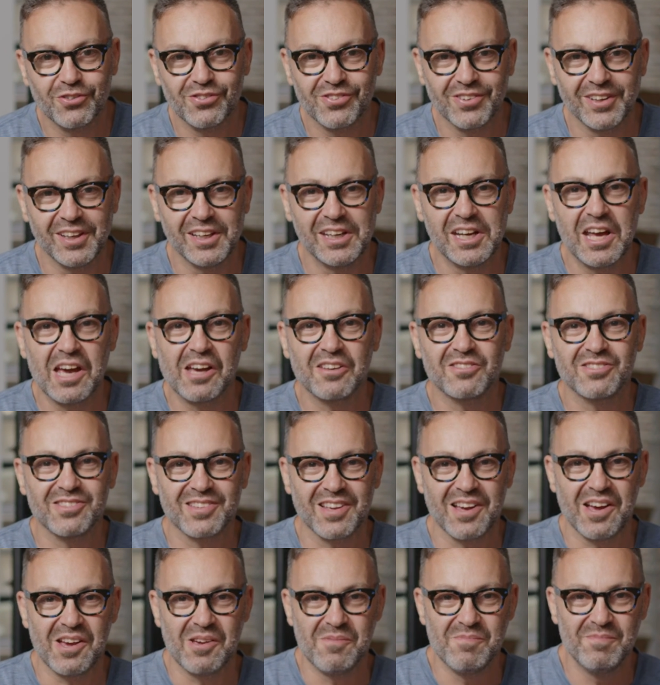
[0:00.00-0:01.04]
See you next
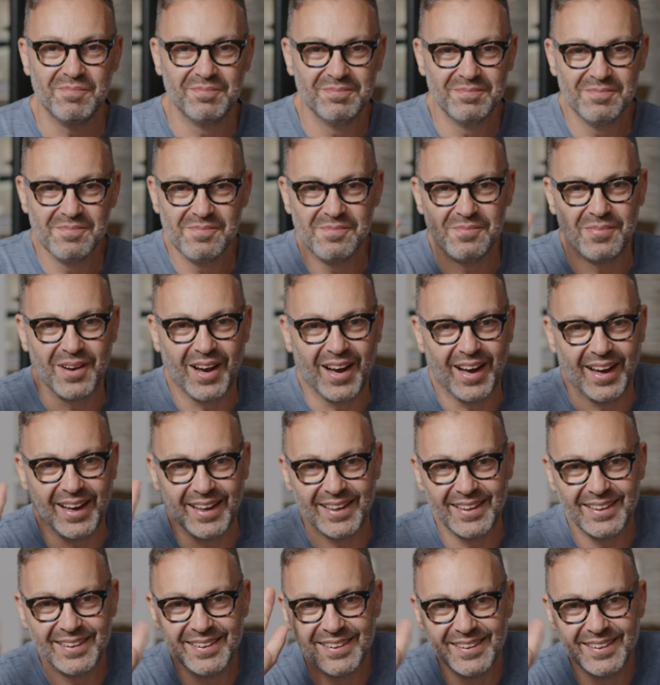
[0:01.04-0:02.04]
time. Bye.